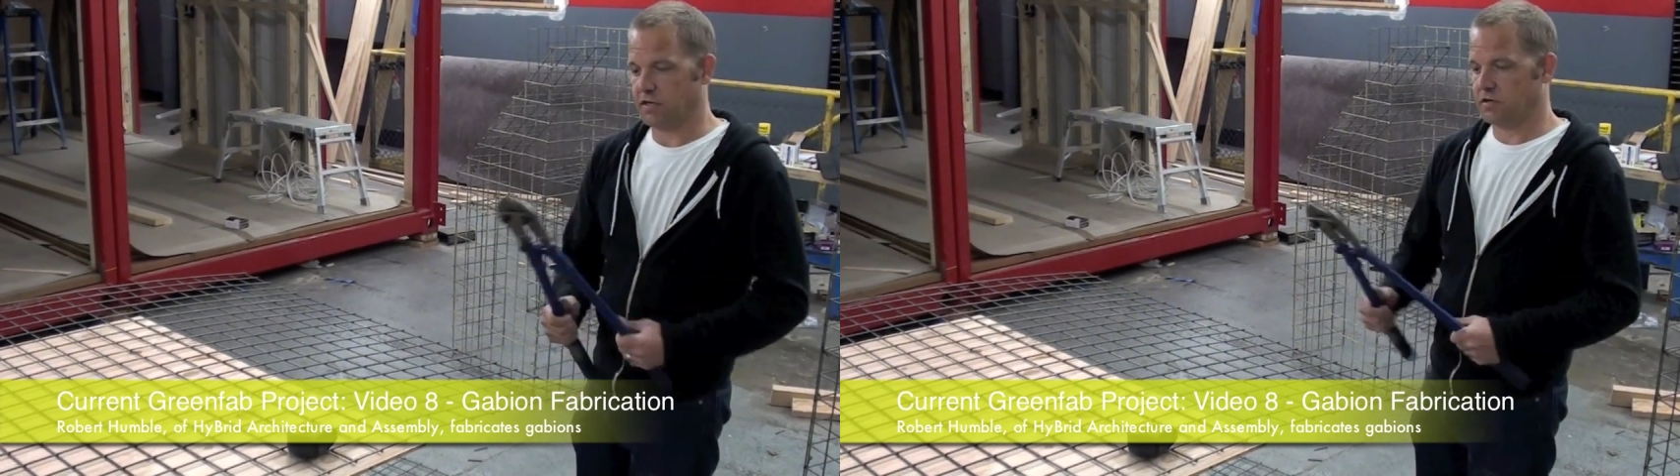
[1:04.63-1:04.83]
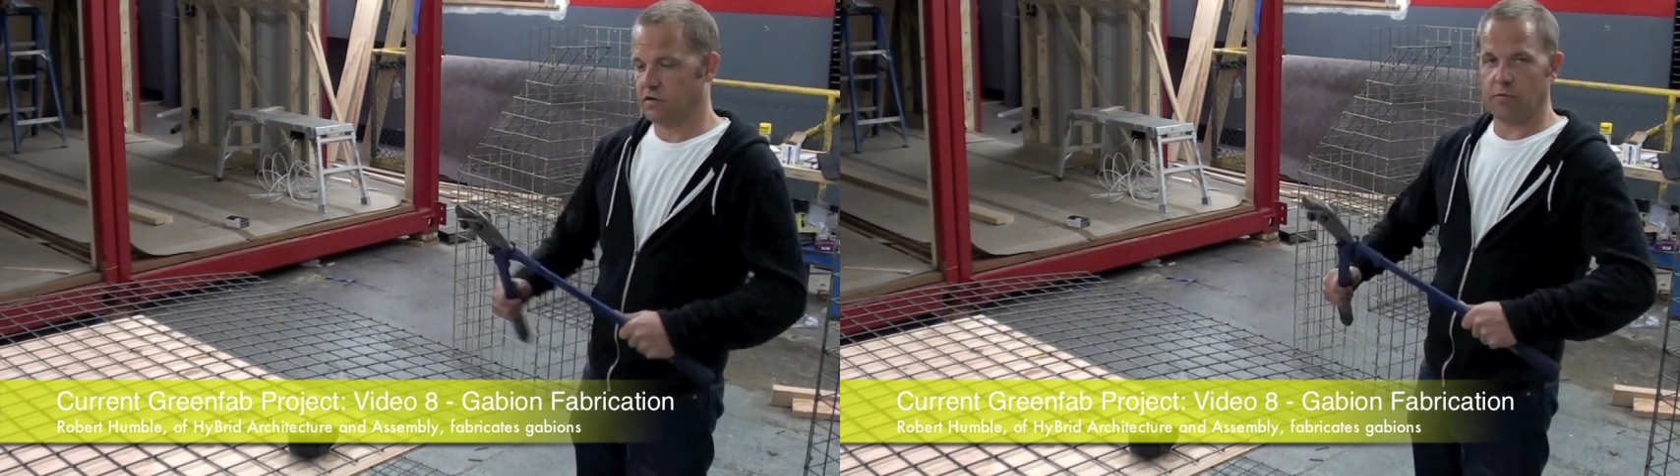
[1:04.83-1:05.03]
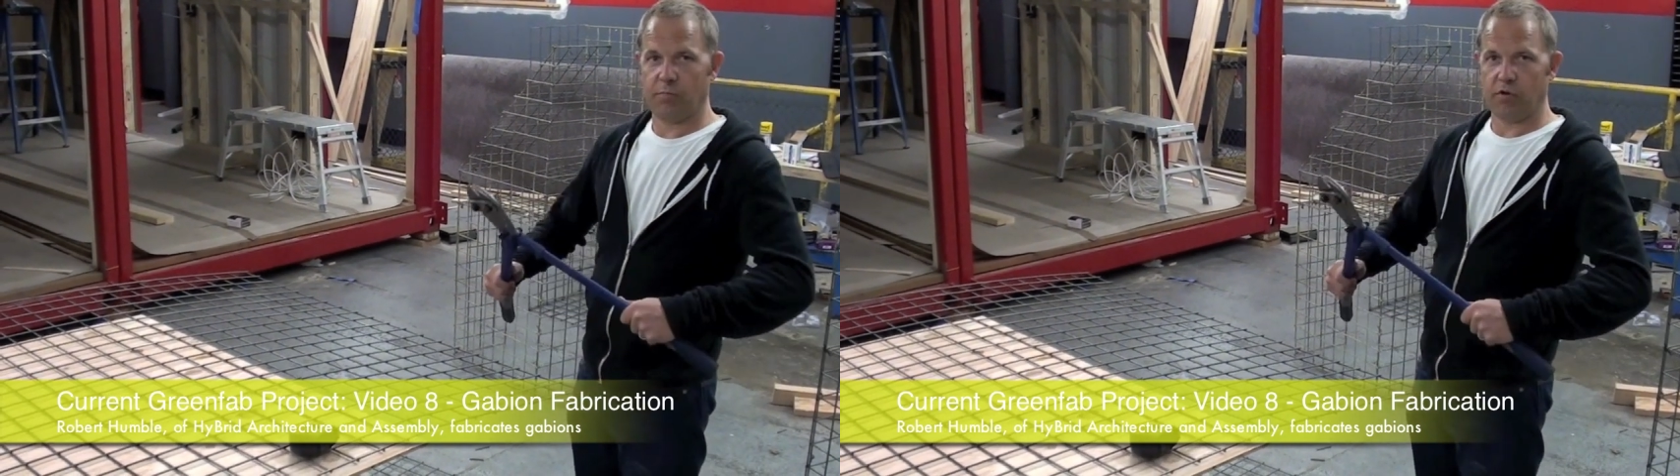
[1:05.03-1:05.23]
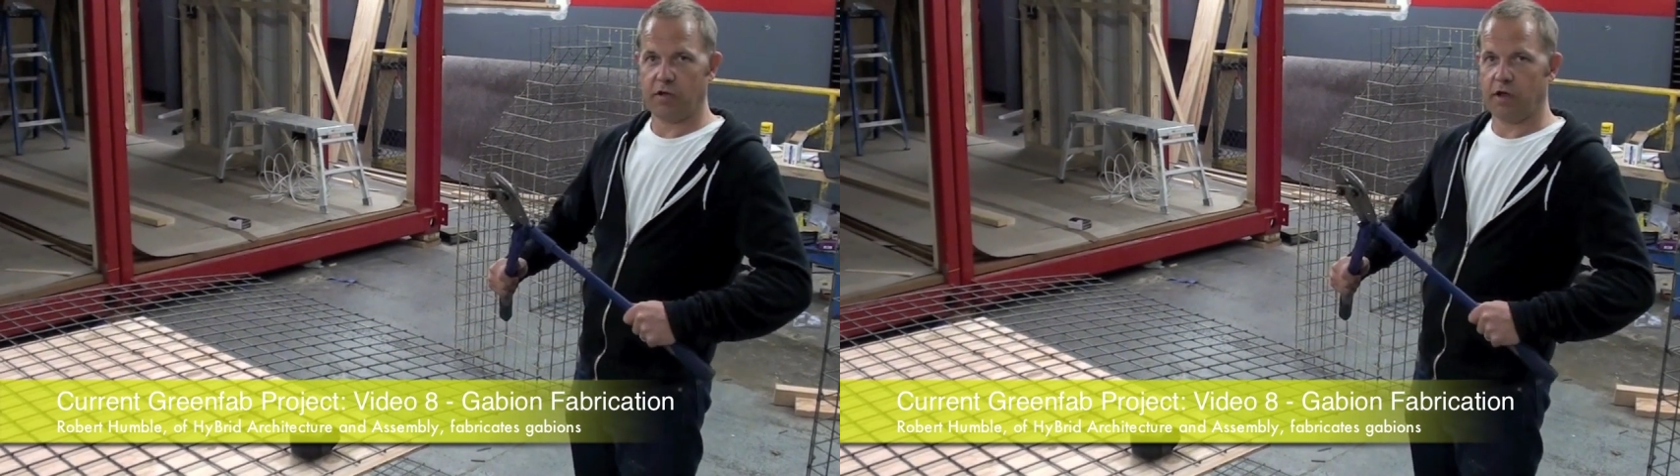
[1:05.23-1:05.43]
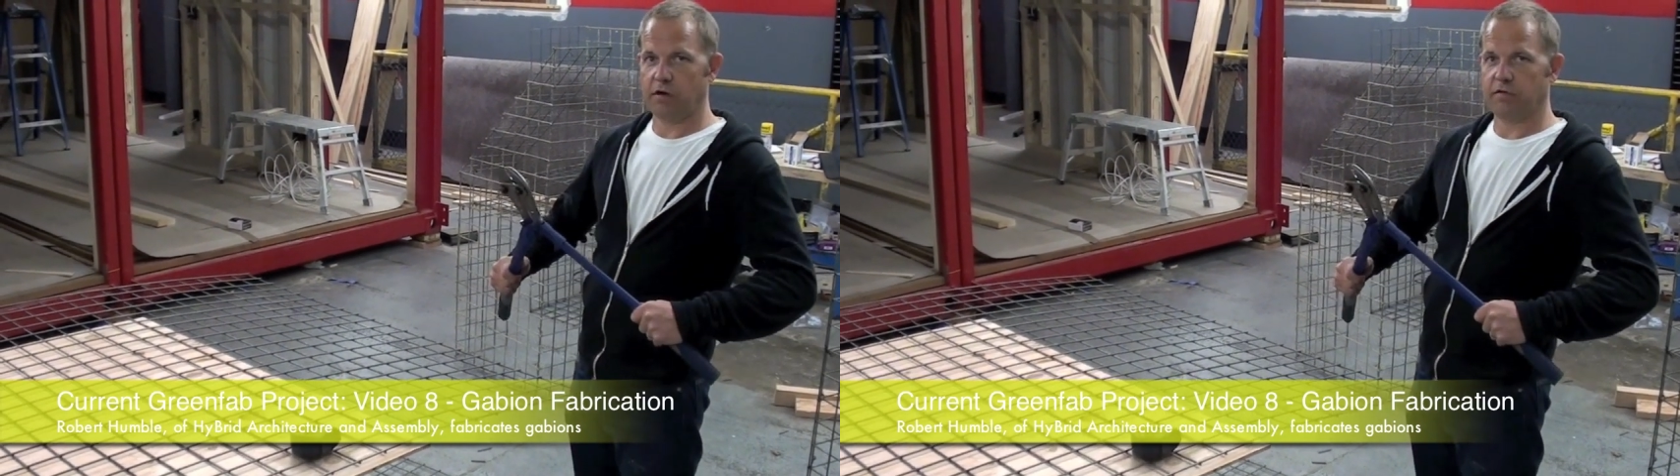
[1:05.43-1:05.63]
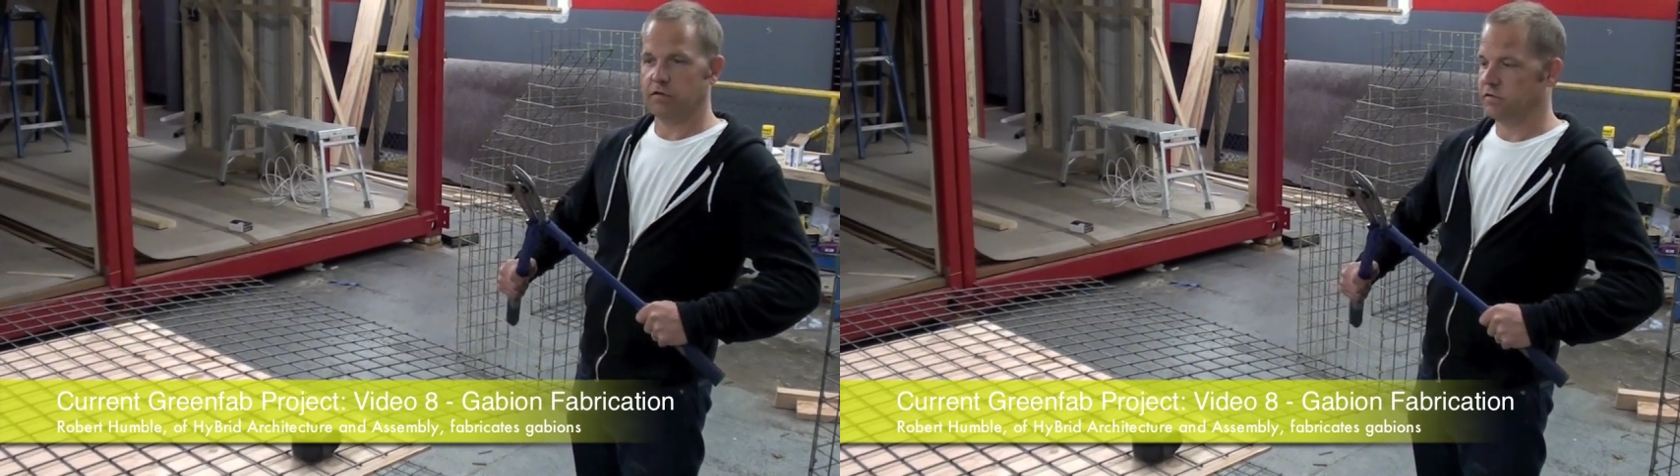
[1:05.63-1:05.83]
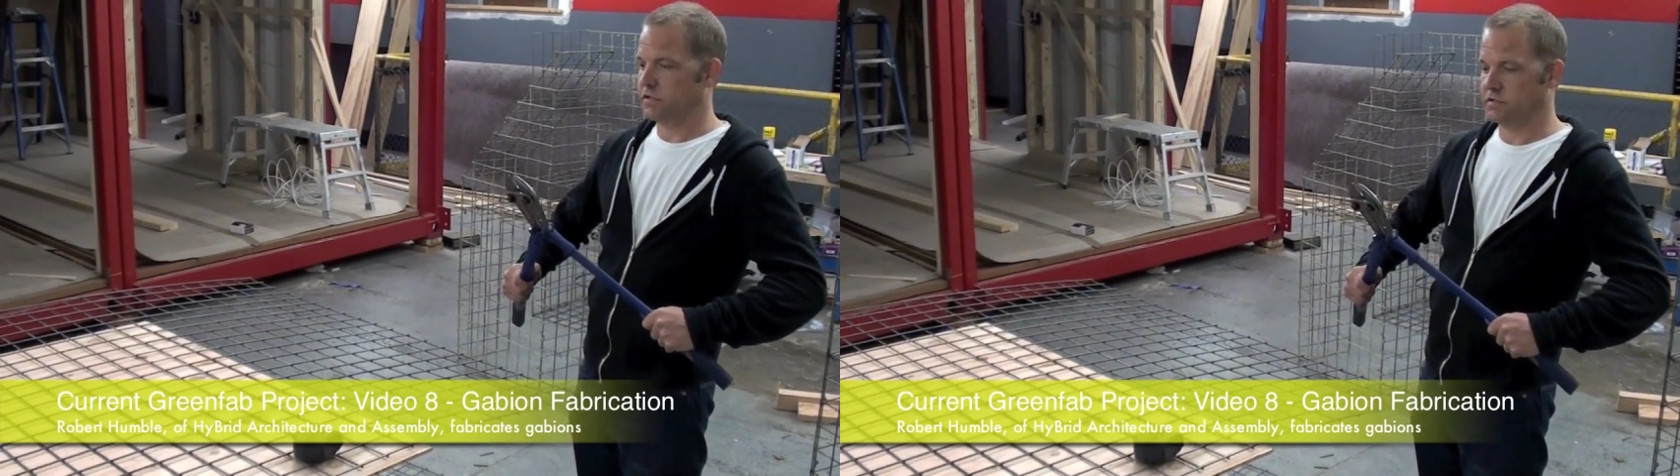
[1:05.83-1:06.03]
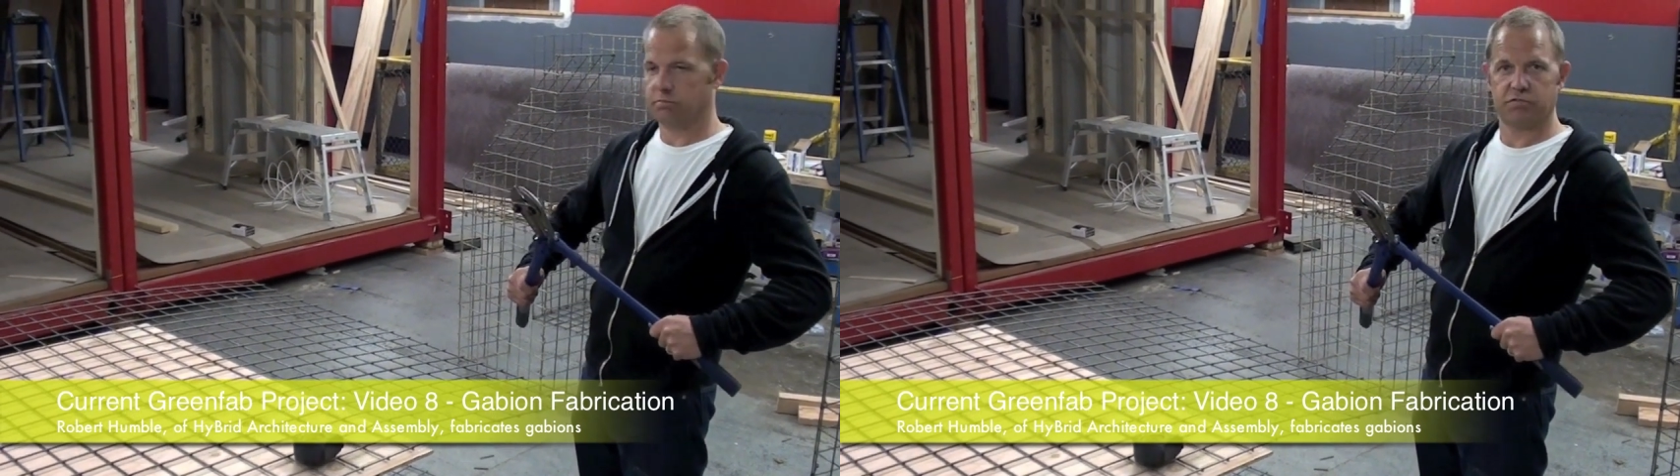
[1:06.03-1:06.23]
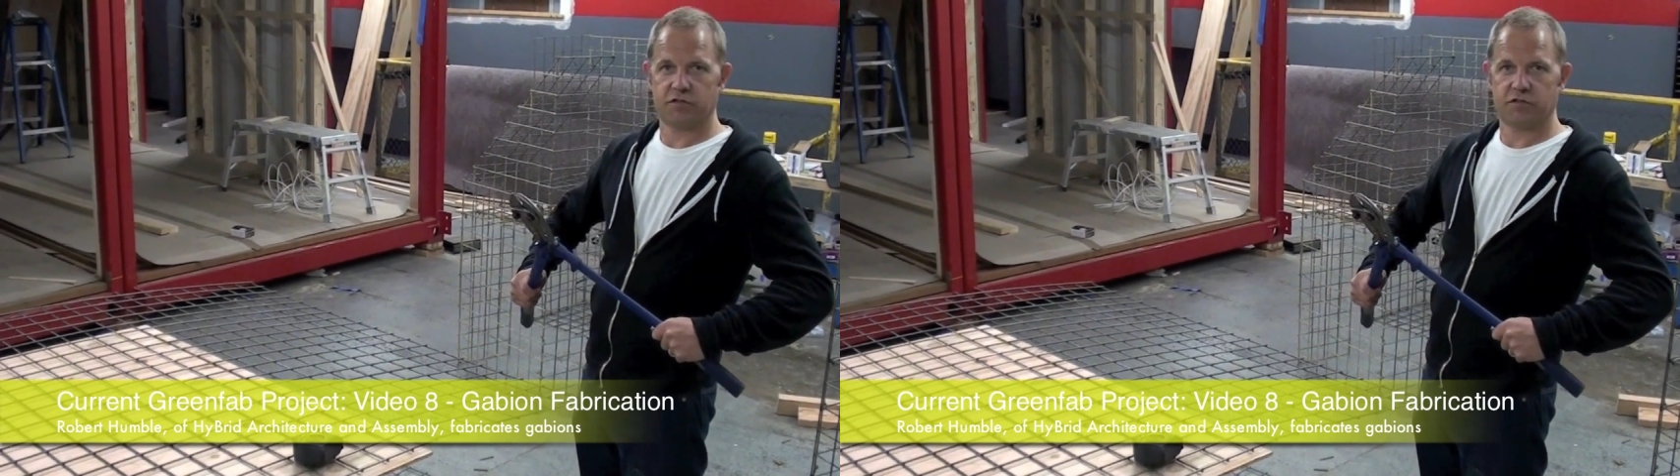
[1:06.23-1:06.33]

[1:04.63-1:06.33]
take the good old bolt cutters and just